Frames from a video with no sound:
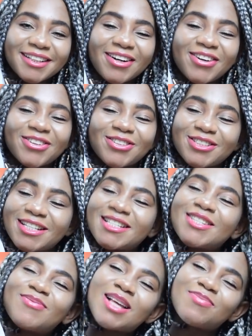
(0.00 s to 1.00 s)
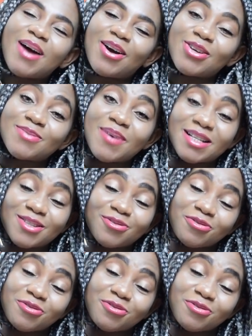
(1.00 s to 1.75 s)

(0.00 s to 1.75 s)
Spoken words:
That's my husband's